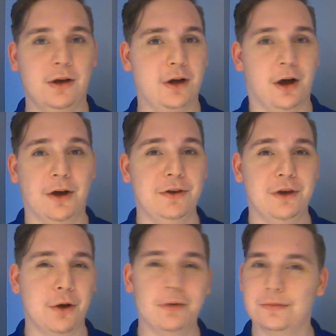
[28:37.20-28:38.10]

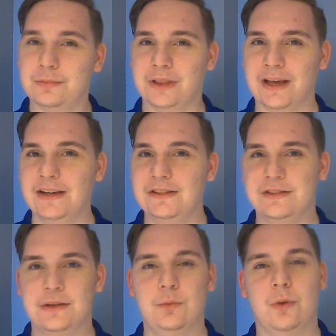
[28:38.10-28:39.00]
unknown
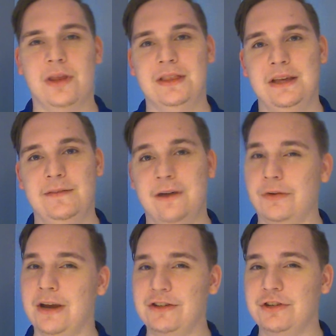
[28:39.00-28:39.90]
place. When the
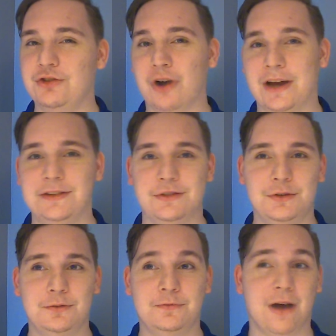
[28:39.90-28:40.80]
Foundation tried
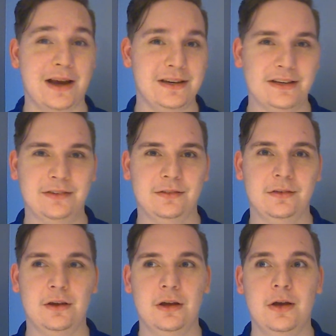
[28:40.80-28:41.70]
to find it
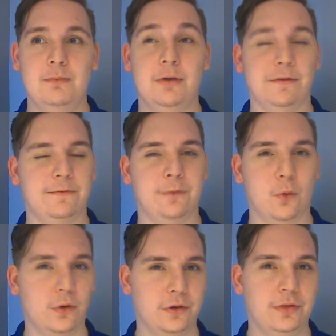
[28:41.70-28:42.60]

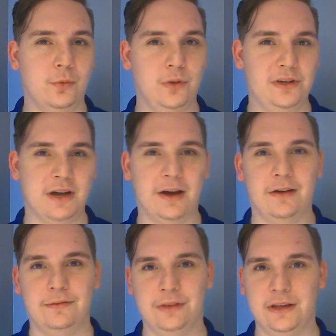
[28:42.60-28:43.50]
before the week
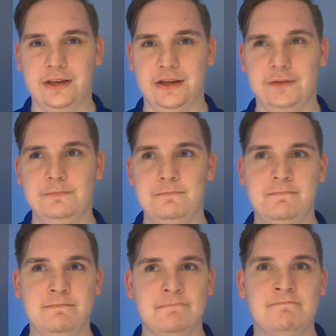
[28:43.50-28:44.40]
of the
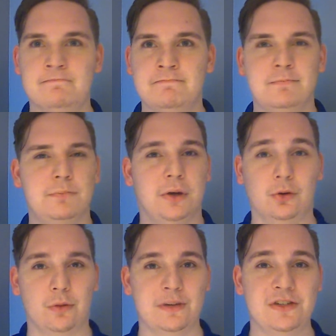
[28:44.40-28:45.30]

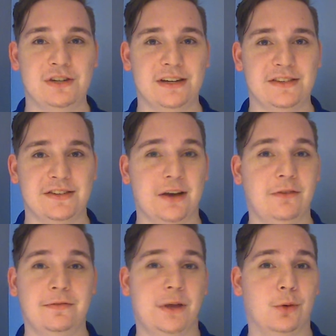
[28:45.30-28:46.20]
pilgrimage
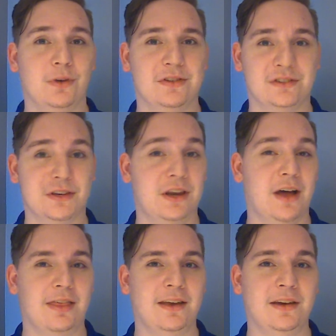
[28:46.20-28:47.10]
itself, there was
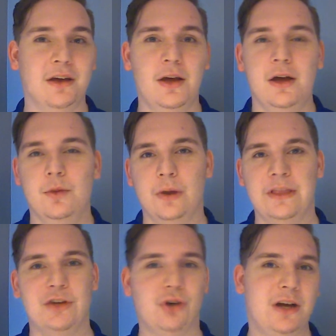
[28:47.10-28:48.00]
nothing. When
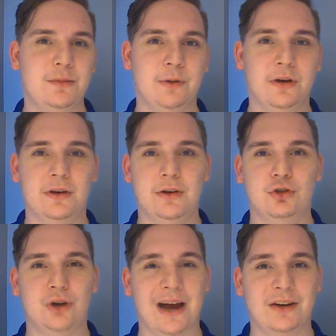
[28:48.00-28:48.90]
they tried to put
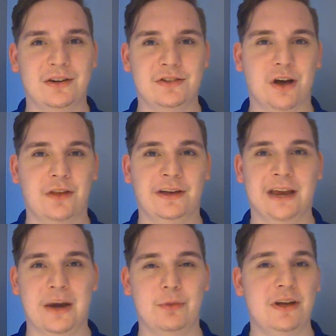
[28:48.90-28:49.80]
trackers on the
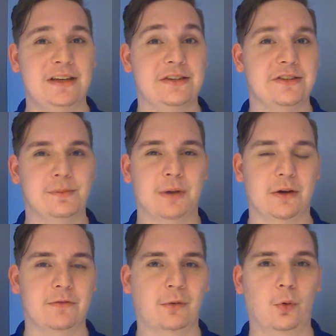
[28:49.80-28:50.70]
camera, it
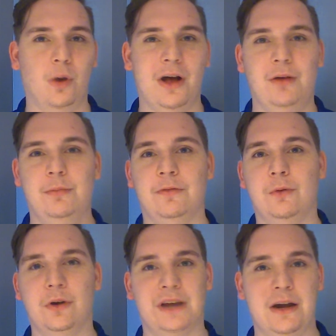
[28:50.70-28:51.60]
disappeared for a while
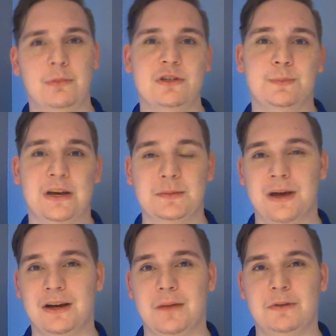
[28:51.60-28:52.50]
before cameras picked
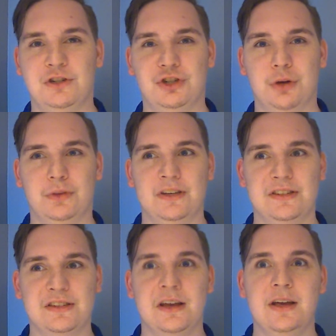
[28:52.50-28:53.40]
back up and showed
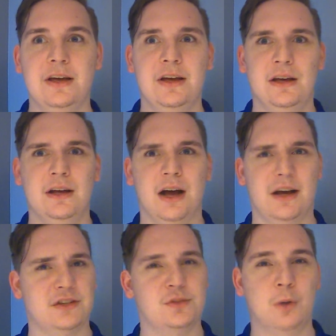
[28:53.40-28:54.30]
this
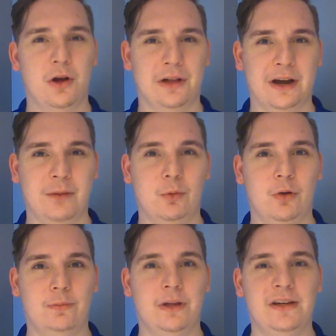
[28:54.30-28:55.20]
small
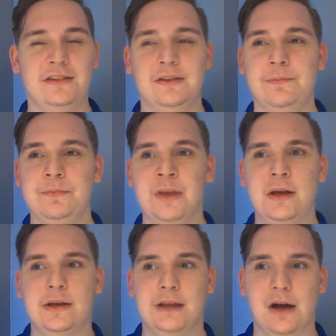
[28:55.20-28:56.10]
airport place.
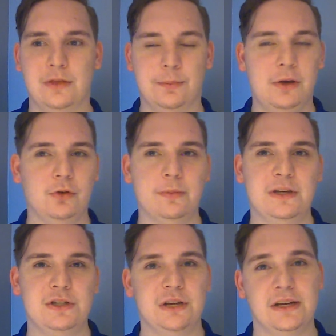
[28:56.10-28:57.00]
Now, the
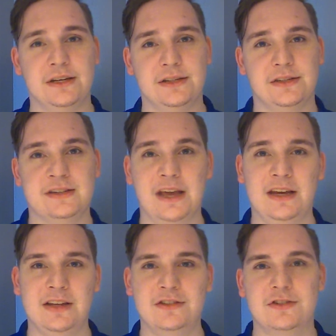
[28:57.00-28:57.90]
pilgrimage is
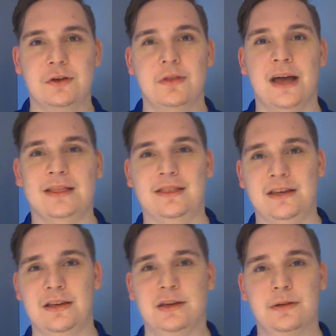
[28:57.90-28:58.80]
taken so that
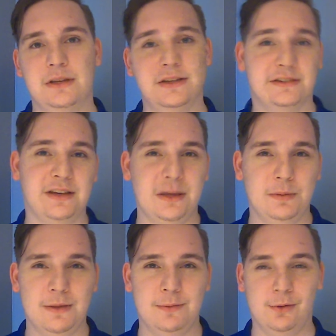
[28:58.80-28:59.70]
the Yazidi people